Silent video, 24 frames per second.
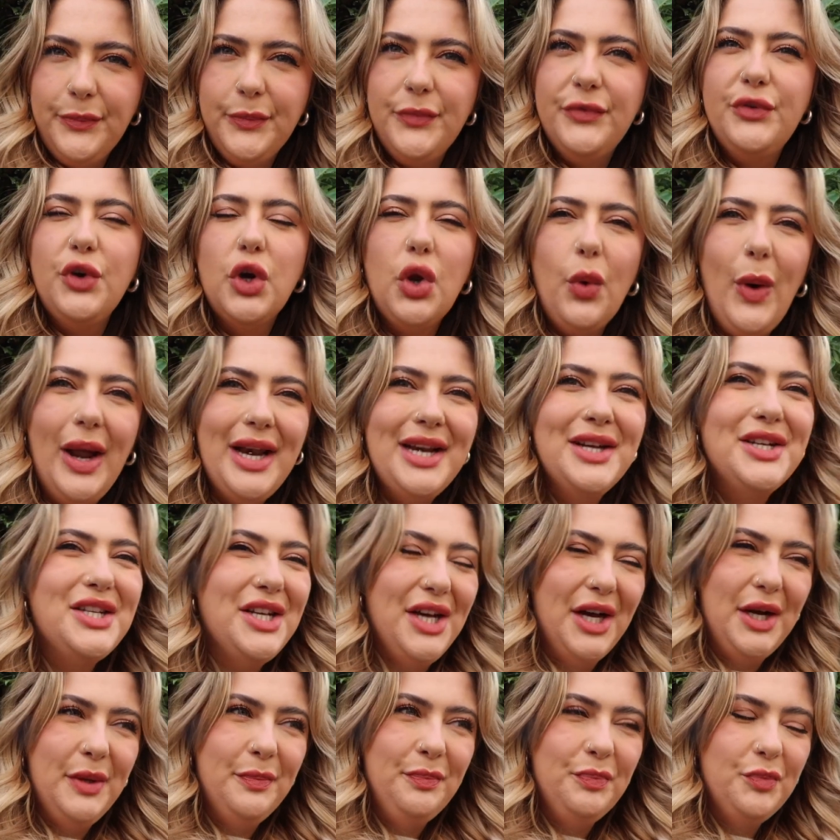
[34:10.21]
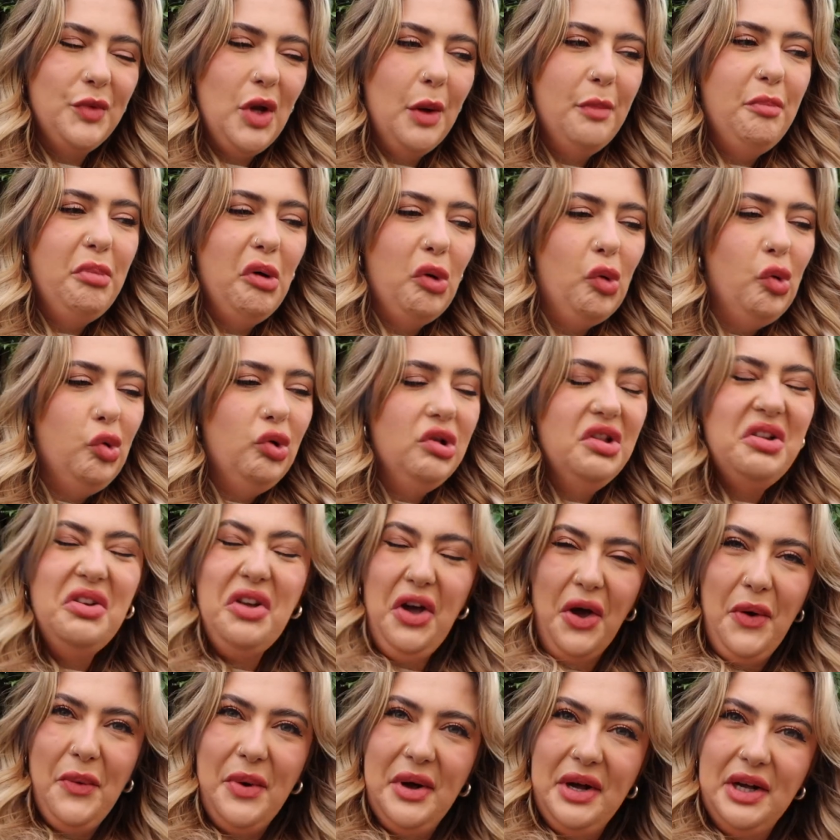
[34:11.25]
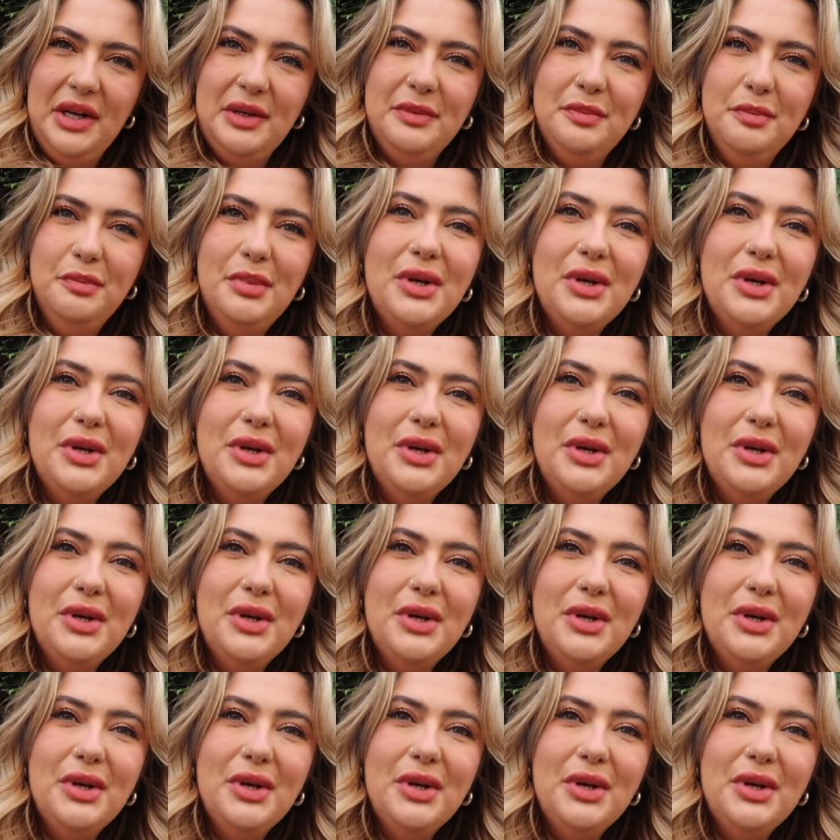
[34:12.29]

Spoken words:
frequenter, a pool goer,